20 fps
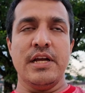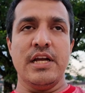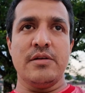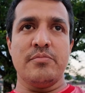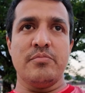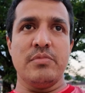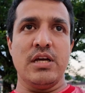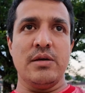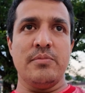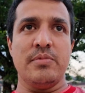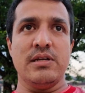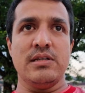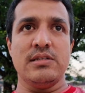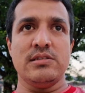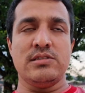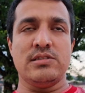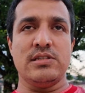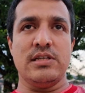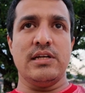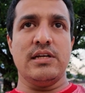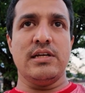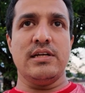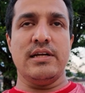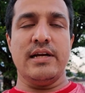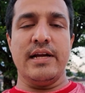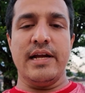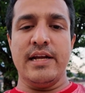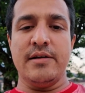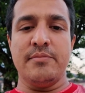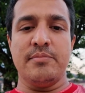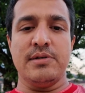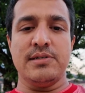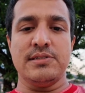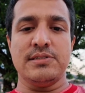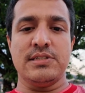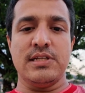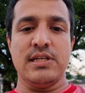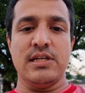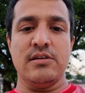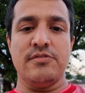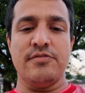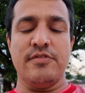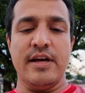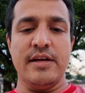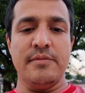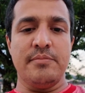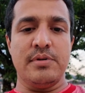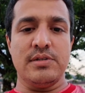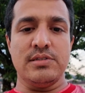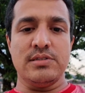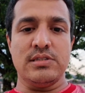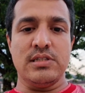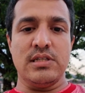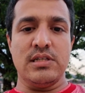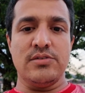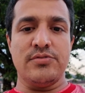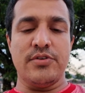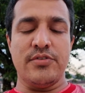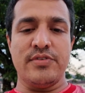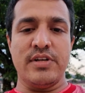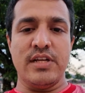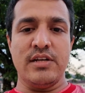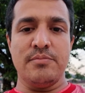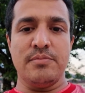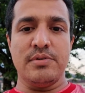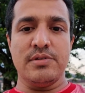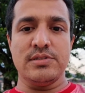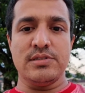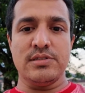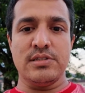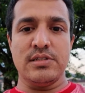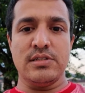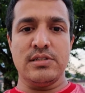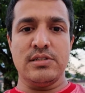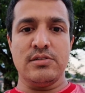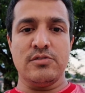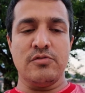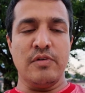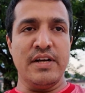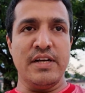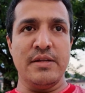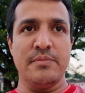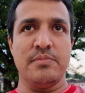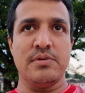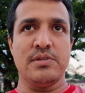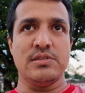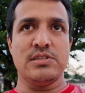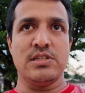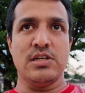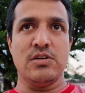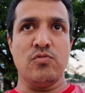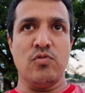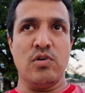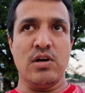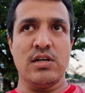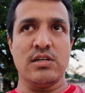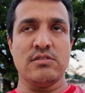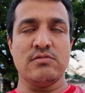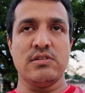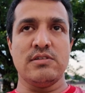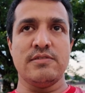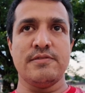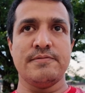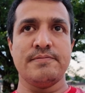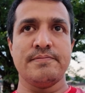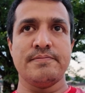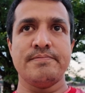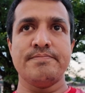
it may be say 8%, 5%, 15%, 20%, whatever.